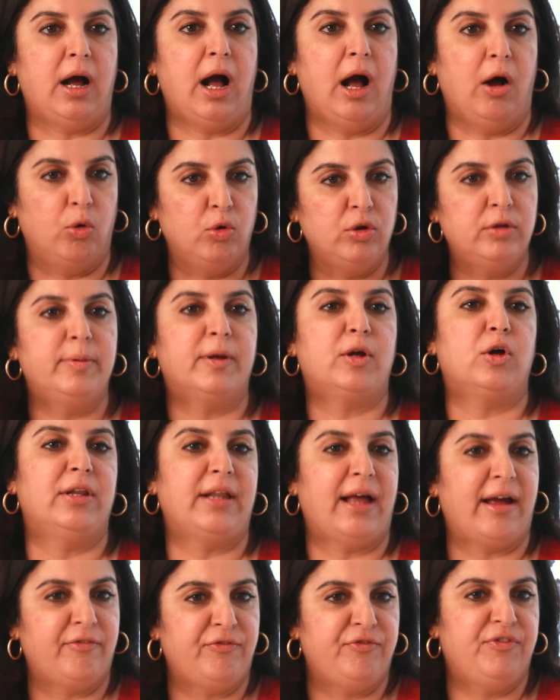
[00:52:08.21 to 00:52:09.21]
house
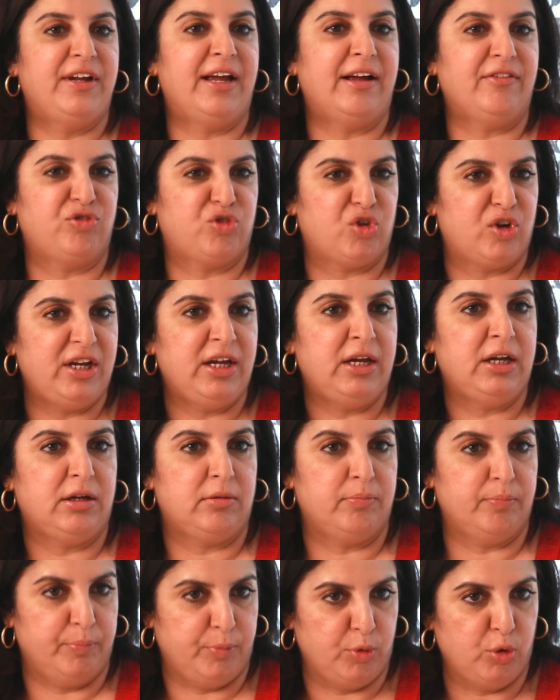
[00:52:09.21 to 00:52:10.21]
because we have 3
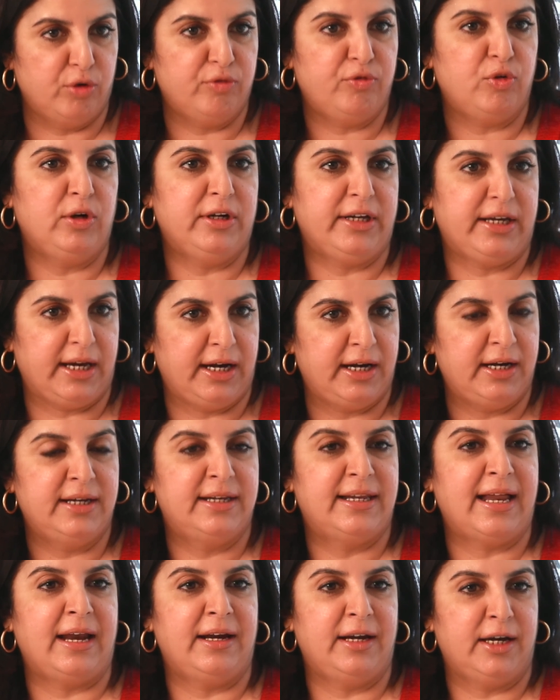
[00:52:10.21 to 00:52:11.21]
beautiful
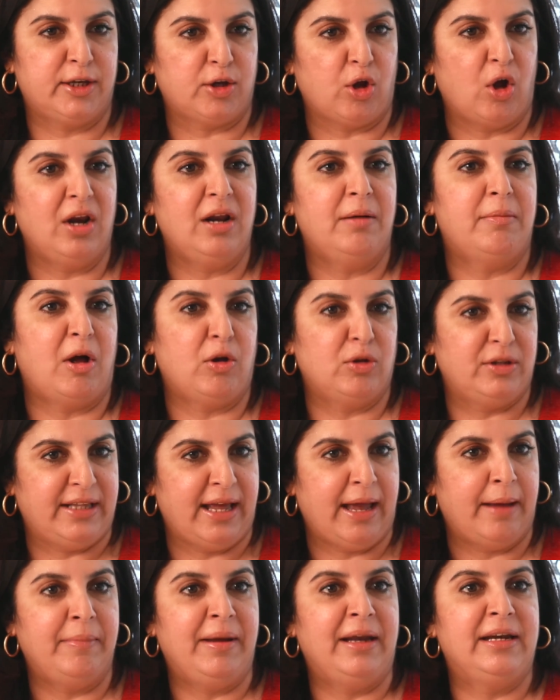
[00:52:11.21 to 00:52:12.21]
kids, and it's all about them.